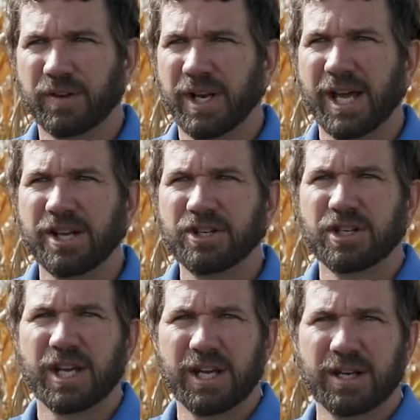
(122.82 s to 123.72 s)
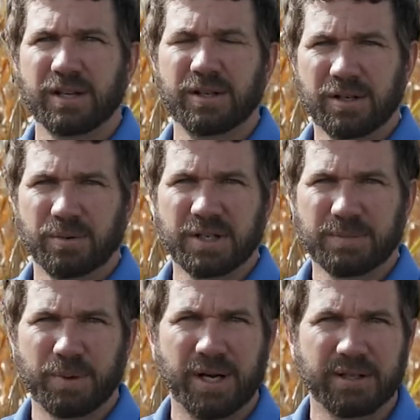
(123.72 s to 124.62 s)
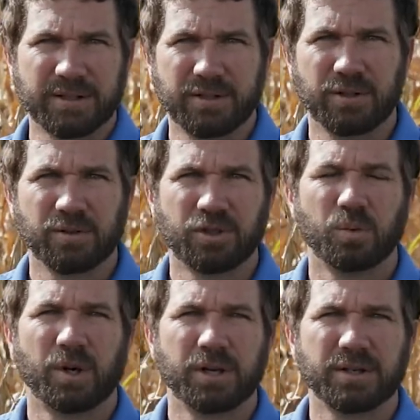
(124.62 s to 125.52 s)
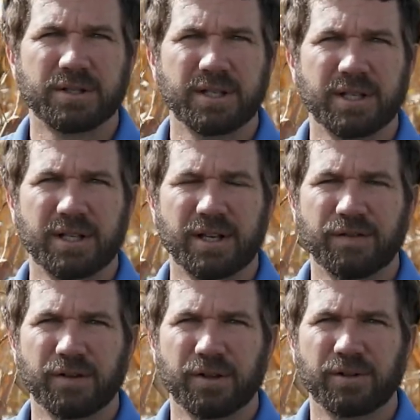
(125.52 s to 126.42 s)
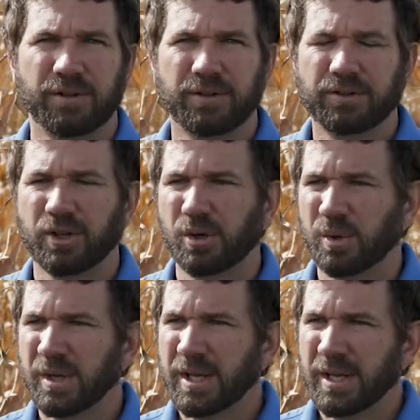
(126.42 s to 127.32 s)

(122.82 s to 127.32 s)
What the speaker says: an educated response to what you're seeing in that field. So